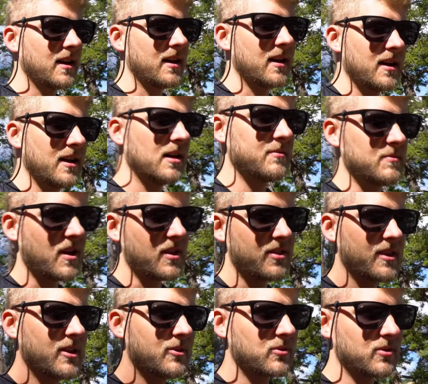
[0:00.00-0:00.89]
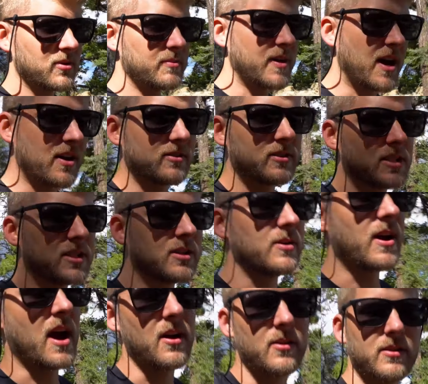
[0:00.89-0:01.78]
Um, I think we're about
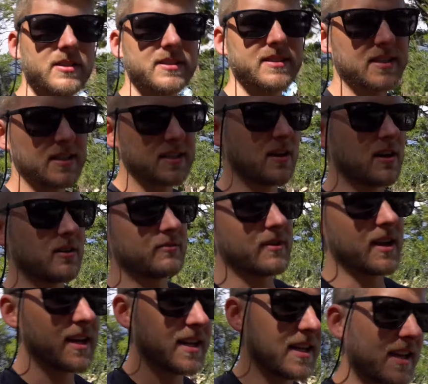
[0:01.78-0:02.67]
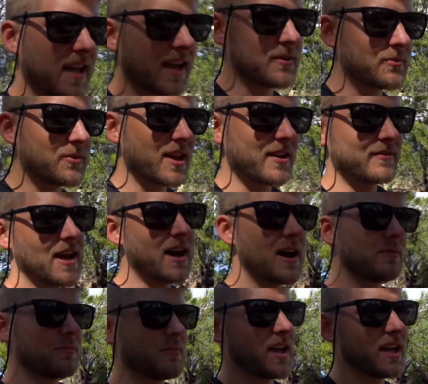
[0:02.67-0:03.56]
two hours in already and we have
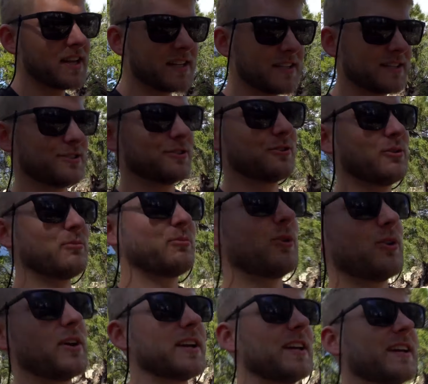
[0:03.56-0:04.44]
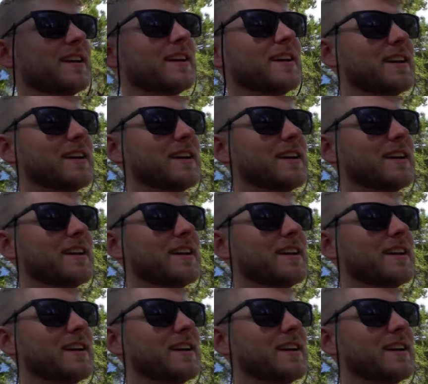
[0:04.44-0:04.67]
not made it to the point.